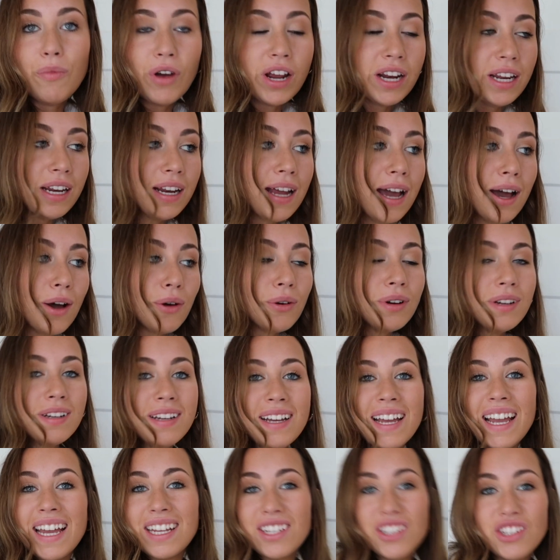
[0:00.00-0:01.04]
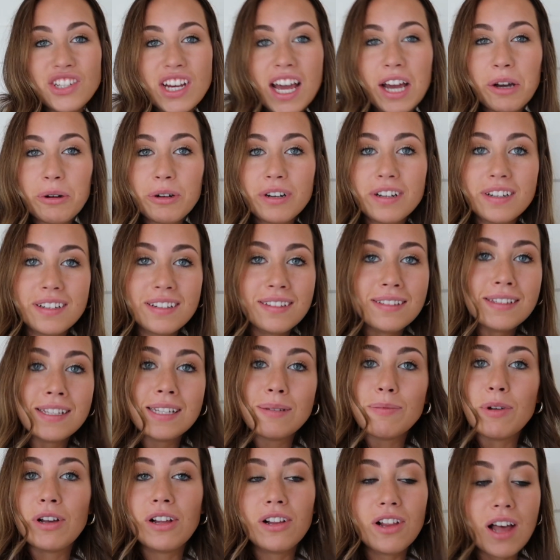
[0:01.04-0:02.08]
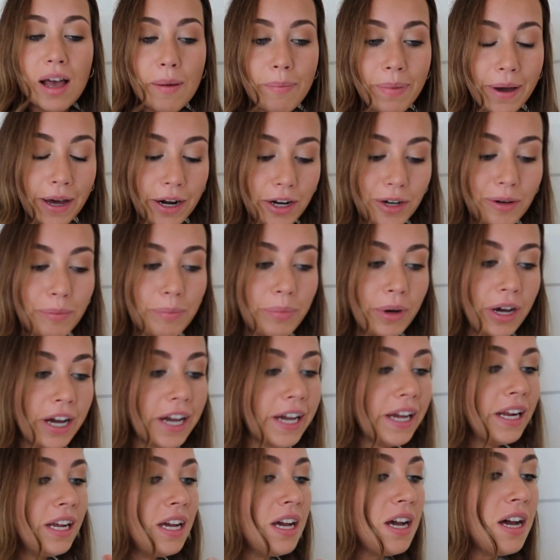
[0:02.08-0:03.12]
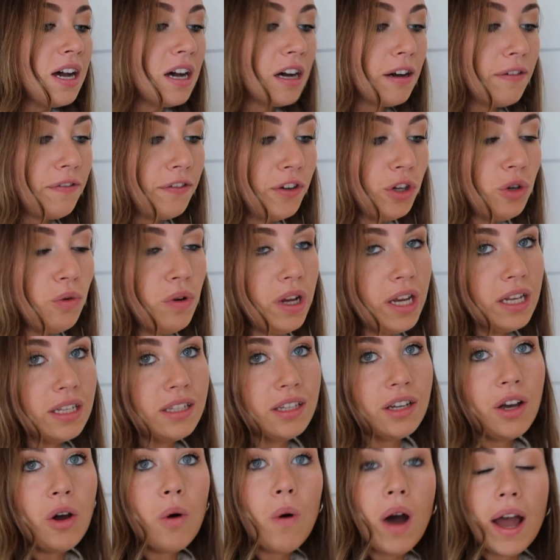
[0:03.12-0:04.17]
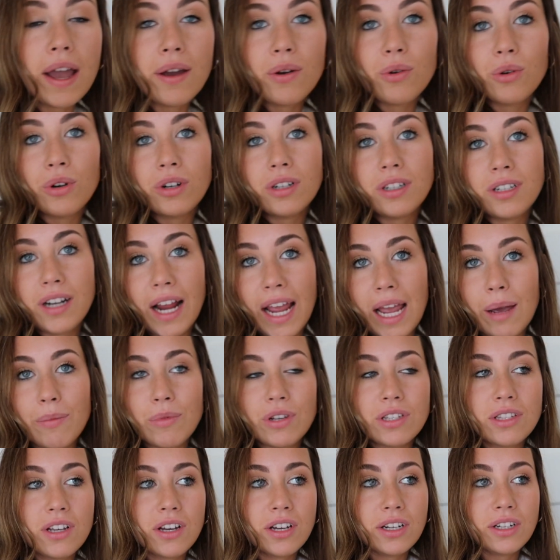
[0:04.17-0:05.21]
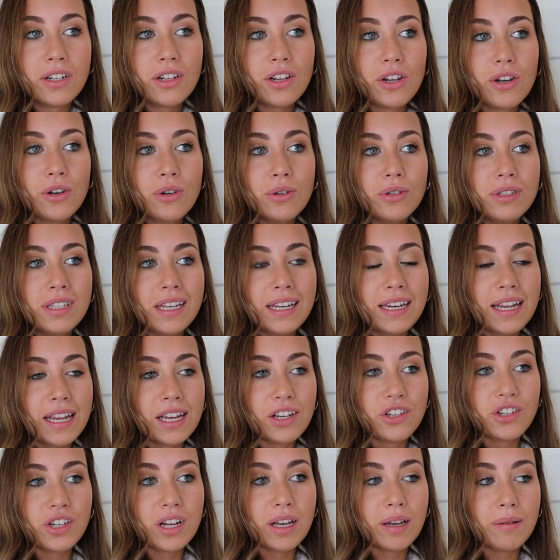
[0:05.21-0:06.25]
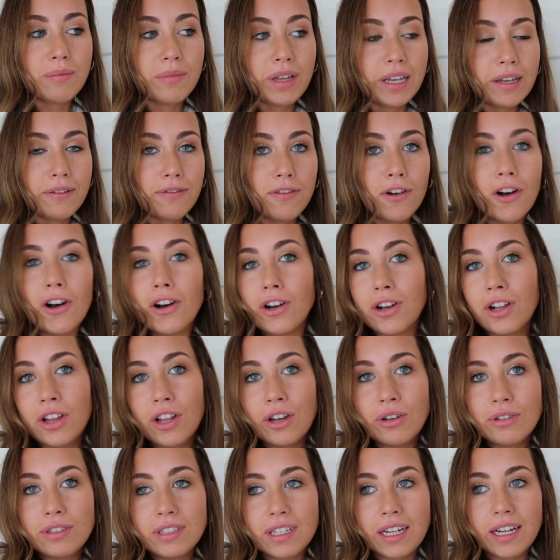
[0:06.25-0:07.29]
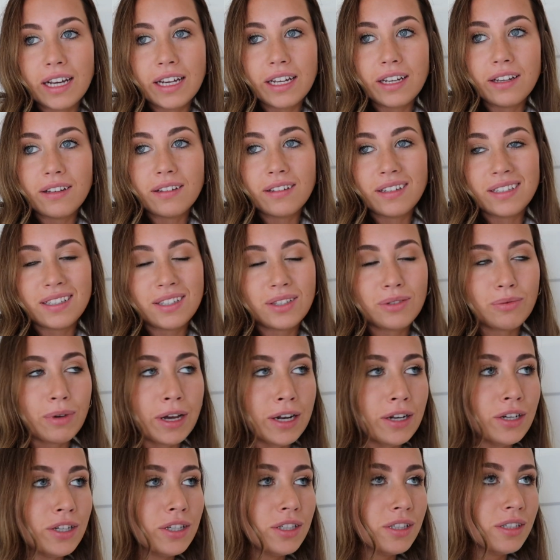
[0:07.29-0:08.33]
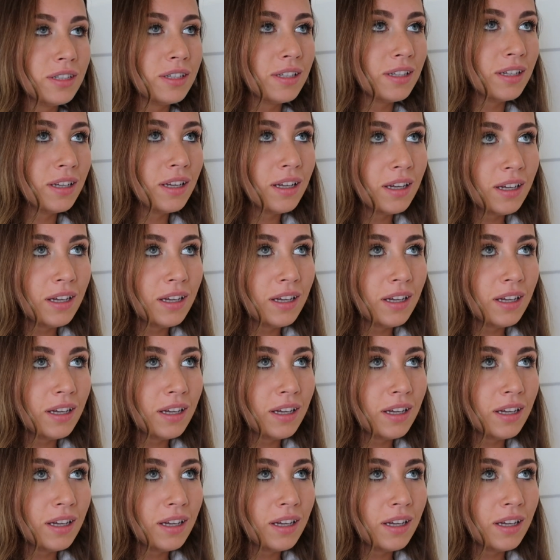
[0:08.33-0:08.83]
I'm ready now and showered and smell a lot better, but a few weeks ago I ordered Amazon clothes and H&M like fall clothes that I like sweaters,